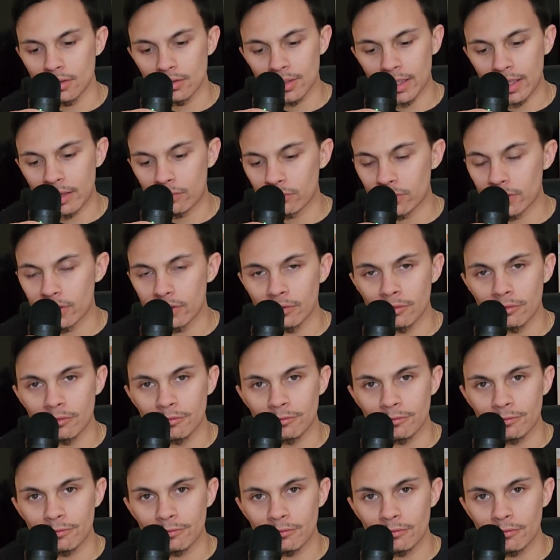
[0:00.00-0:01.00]
Get rid
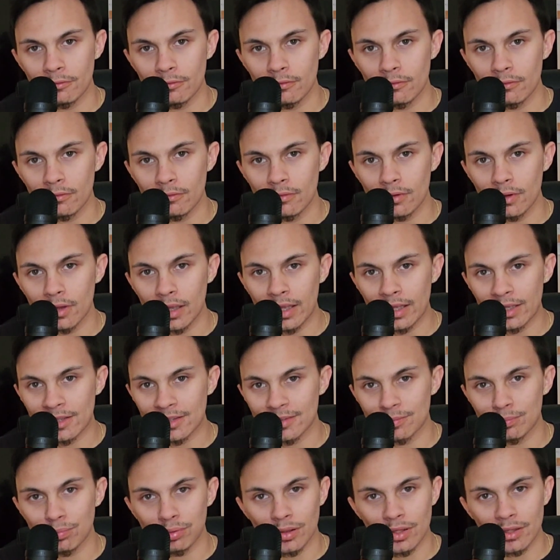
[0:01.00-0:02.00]
of
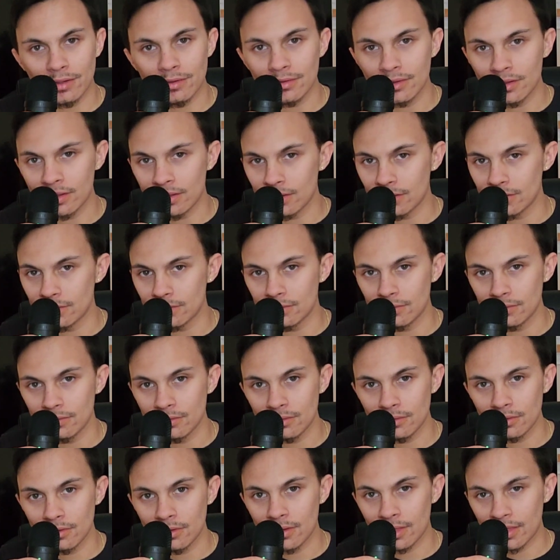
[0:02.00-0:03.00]
explicit
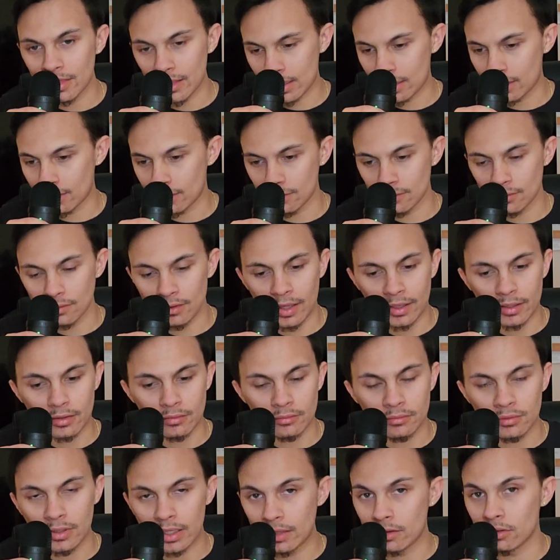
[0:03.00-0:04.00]
things like
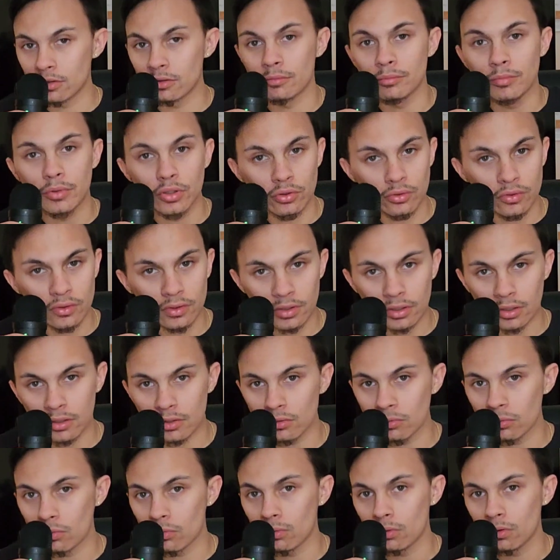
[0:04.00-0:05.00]
either
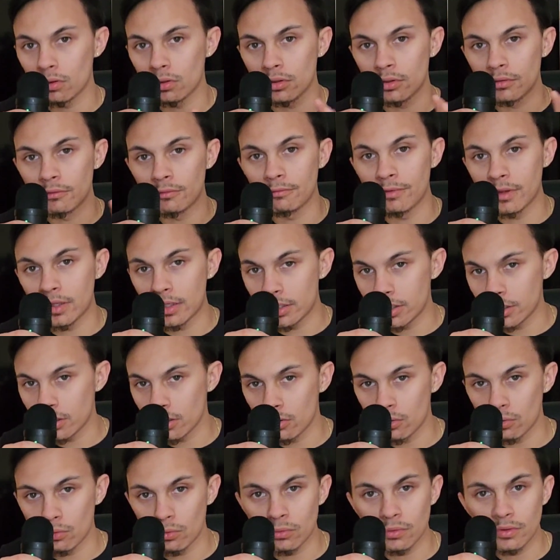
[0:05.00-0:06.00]
music or
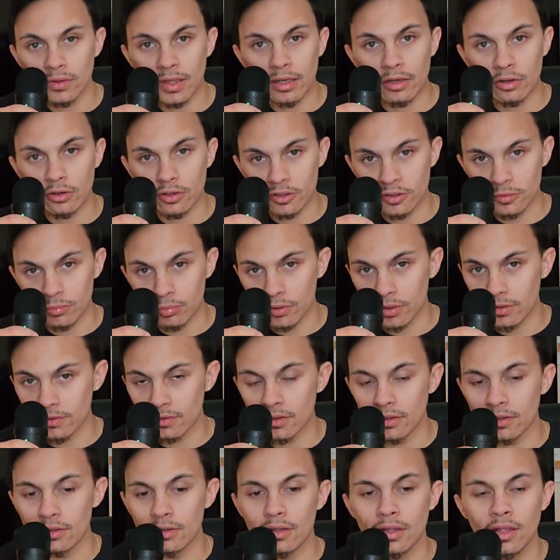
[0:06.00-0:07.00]
videos that are
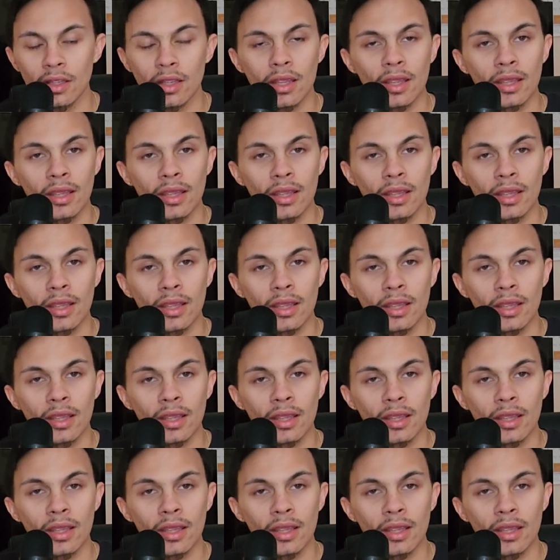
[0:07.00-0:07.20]
explicit.